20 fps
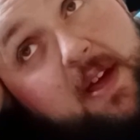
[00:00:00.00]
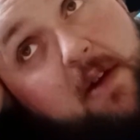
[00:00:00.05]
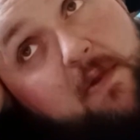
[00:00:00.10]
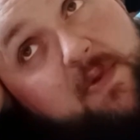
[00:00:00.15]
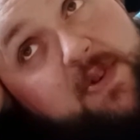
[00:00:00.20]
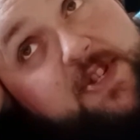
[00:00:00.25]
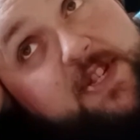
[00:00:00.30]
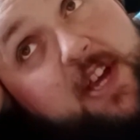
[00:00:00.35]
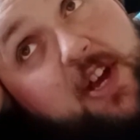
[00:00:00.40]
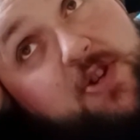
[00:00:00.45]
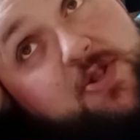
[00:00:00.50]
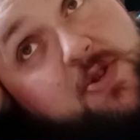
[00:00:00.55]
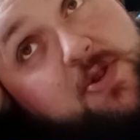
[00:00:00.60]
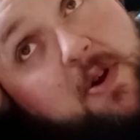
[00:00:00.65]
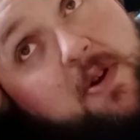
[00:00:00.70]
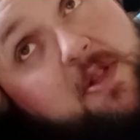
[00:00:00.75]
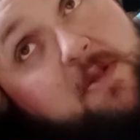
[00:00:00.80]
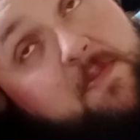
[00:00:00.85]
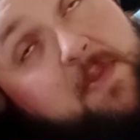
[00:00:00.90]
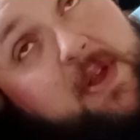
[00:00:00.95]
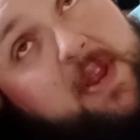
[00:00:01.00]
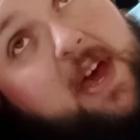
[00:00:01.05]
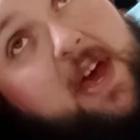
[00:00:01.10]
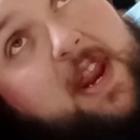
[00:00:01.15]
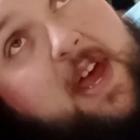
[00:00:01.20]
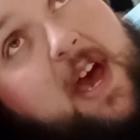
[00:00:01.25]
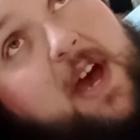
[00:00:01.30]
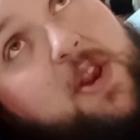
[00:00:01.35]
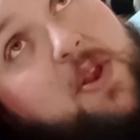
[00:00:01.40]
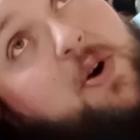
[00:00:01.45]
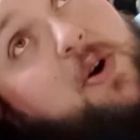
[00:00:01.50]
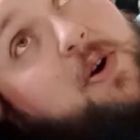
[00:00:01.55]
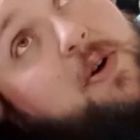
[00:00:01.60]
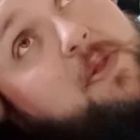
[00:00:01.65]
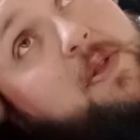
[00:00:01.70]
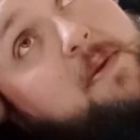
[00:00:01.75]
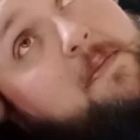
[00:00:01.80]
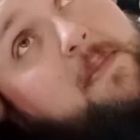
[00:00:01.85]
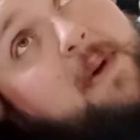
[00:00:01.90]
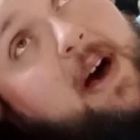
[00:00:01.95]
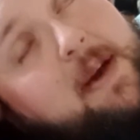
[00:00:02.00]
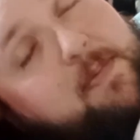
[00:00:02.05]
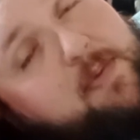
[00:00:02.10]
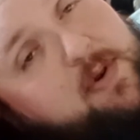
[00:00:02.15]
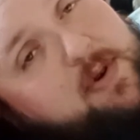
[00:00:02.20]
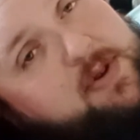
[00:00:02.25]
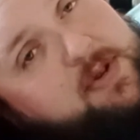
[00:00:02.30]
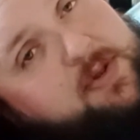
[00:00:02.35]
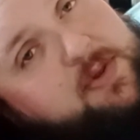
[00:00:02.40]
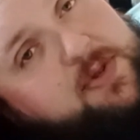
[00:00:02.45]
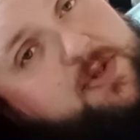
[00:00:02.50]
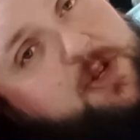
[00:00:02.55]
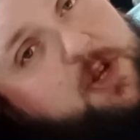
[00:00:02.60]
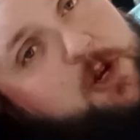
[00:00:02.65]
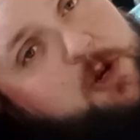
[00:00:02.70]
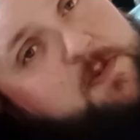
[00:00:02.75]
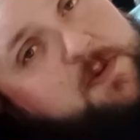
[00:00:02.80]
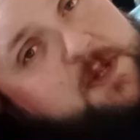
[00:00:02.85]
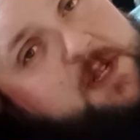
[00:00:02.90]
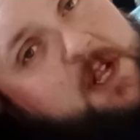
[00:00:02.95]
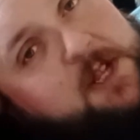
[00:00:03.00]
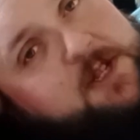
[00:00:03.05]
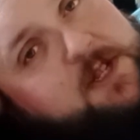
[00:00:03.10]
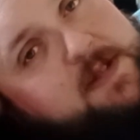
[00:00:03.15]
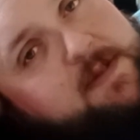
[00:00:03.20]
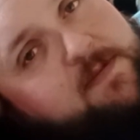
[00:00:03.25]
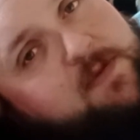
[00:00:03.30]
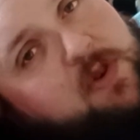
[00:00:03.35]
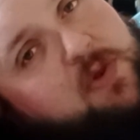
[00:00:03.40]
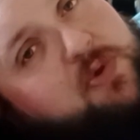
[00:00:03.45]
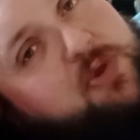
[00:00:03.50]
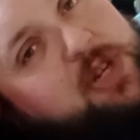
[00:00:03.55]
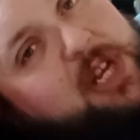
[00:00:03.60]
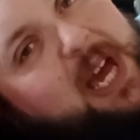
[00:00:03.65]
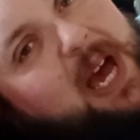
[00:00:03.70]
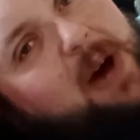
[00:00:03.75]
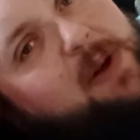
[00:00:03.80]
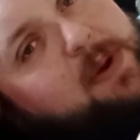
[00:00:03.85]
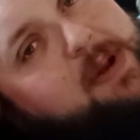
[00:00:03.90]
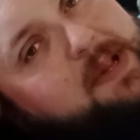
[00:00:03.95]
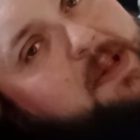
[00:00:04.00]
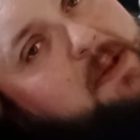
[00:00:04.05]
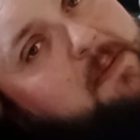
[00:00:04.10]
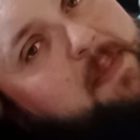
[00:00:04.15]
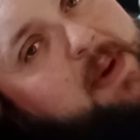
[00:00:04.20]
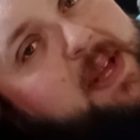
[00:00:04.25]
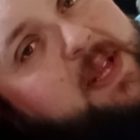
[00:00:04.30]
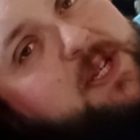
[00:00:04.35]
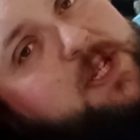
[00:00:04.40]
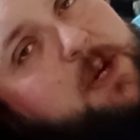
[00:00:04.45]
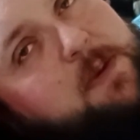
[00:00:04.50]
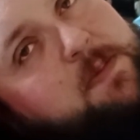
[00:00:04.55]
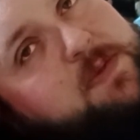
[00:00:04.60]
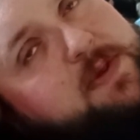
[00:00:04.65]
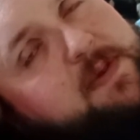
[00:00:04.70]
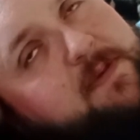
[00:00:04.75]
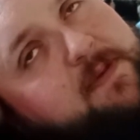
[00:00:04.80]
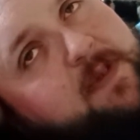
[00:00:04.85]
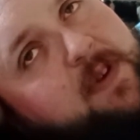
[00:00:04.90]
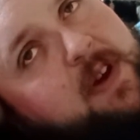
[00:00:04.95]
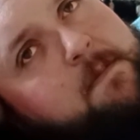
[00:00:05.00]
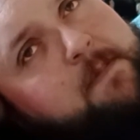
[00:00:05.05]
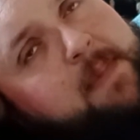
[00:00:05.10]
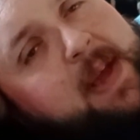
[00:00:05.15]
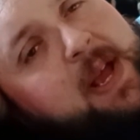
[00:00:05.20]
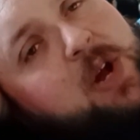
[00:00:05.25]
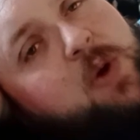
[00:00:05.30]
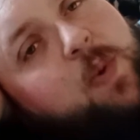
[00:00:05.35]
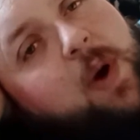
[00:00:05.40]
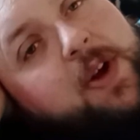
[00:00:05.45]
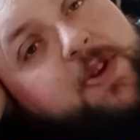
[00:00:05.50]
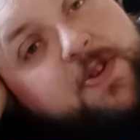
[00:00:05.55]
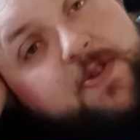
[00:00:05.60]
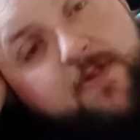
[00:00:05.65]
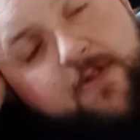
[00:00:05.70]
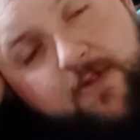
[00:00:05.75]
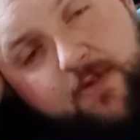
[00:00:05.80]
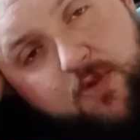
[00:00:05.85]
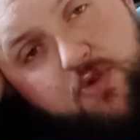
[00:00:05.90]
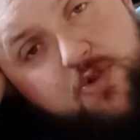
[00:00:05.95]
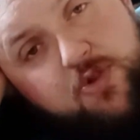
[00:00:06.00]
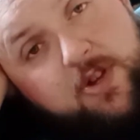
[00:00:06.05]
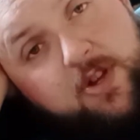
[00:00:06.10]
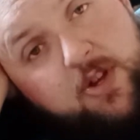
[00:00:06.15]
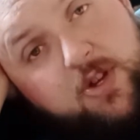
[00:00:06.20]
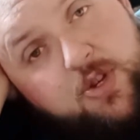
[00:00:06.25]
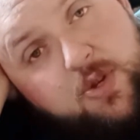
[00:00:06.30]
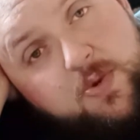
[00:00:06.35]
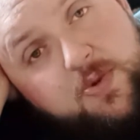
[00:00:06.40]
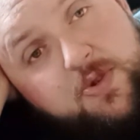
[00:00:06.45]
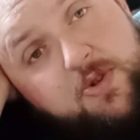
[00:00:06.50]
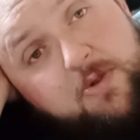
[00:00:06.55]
recession at the minute, and I know that my personal circumstances have gone down a little bit in terms of being quite as flush as I used to